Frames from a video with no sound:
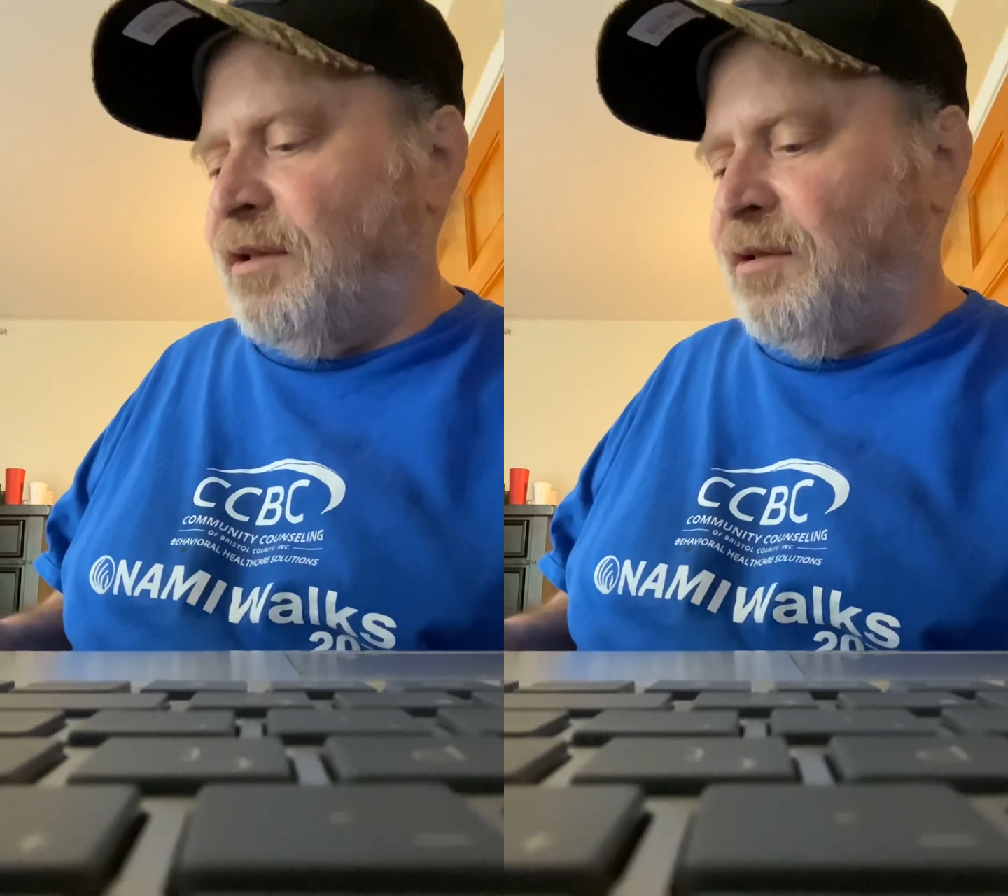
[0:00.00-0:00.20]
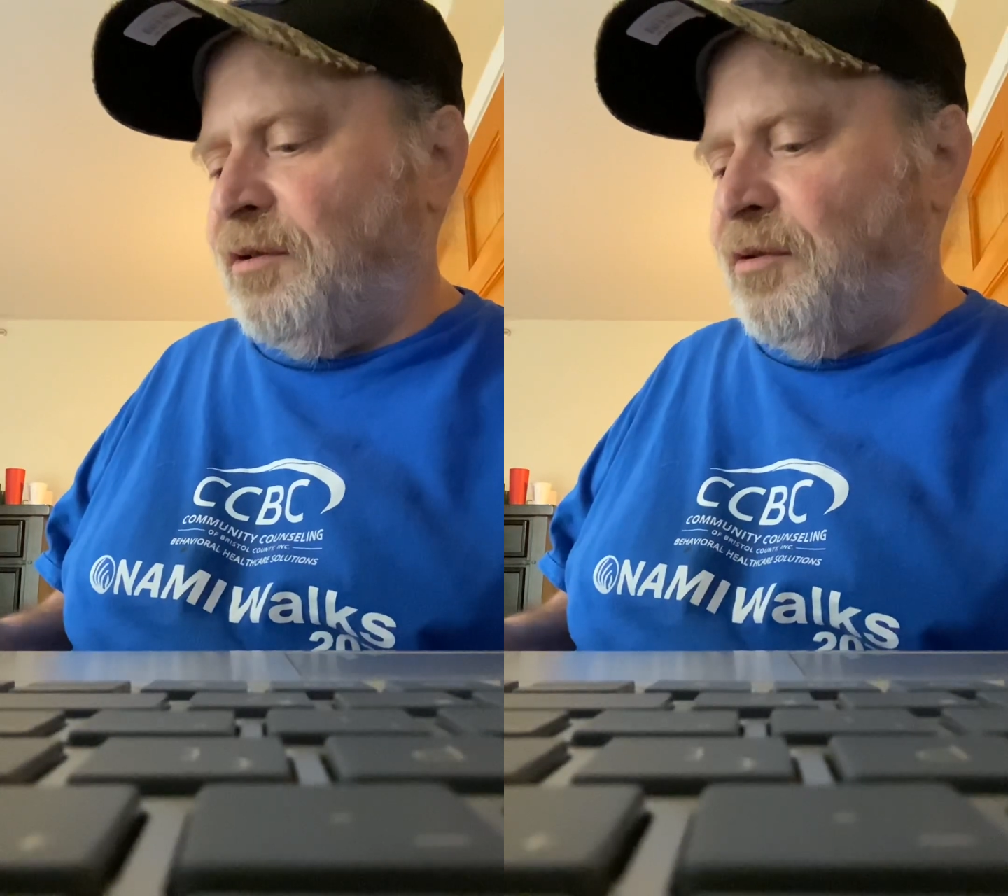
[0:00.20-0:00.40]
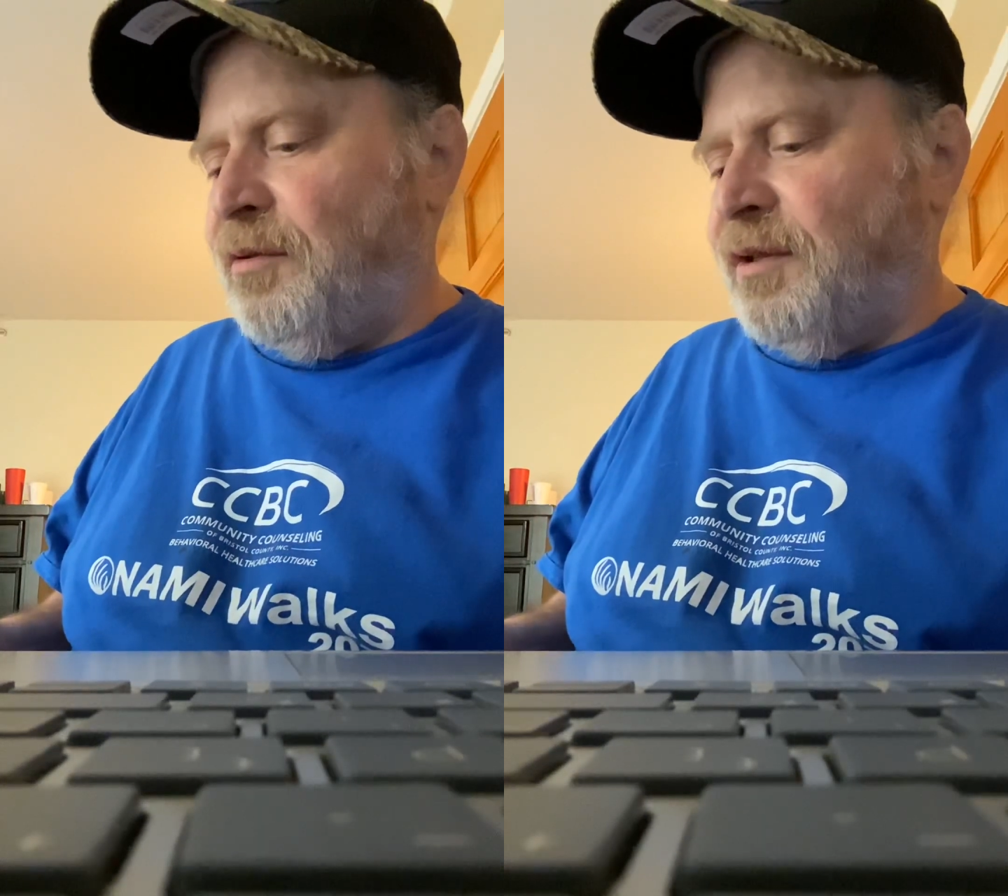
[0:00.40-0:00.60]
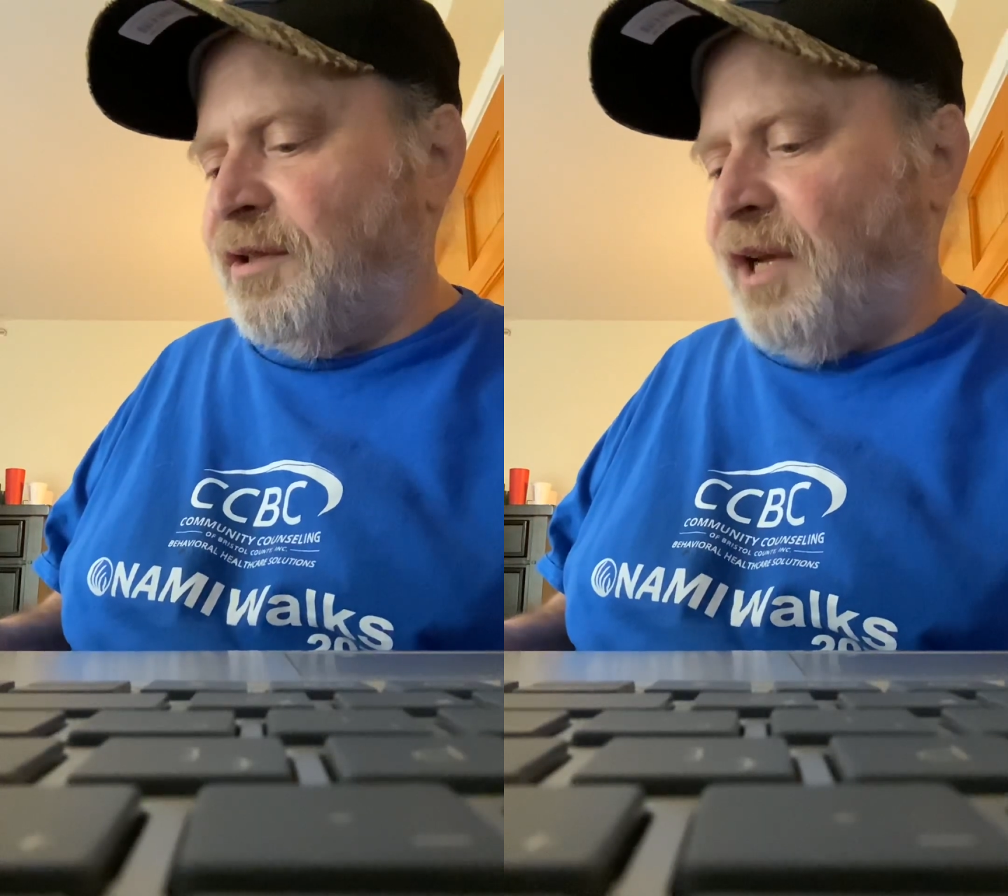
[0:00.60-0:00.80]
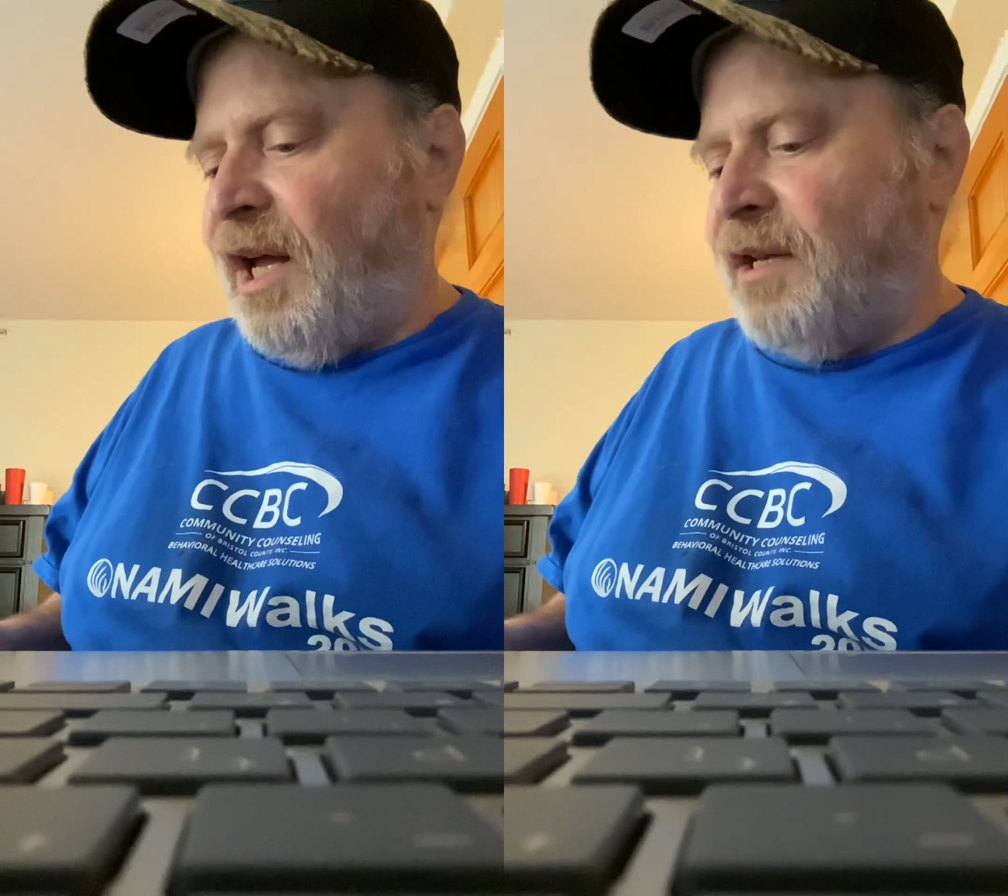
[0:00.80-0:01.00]
into
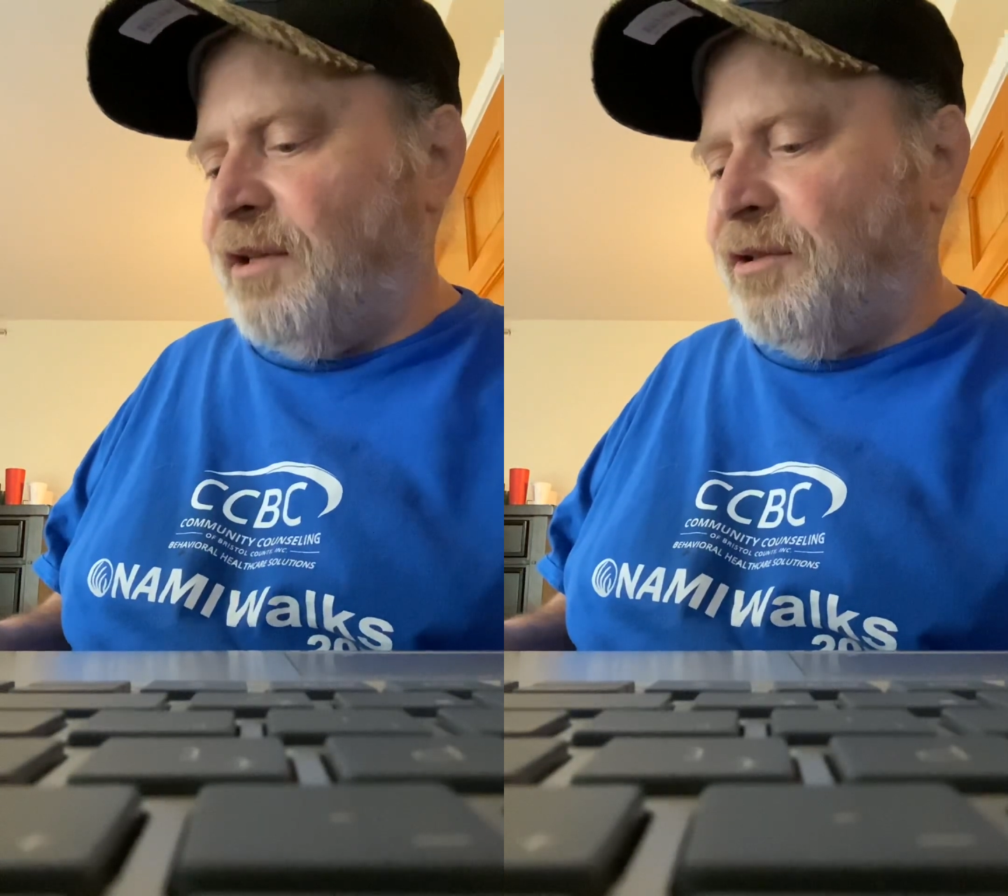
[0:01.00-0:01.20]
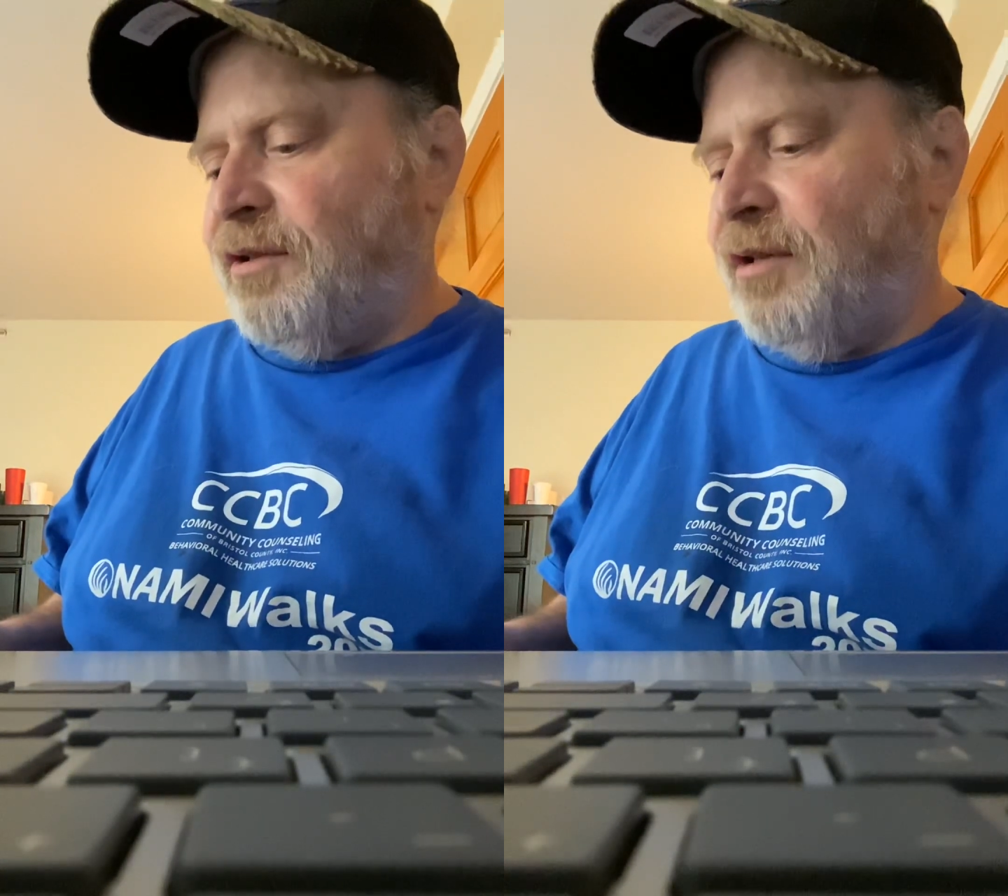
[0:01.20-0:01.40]
his cottage.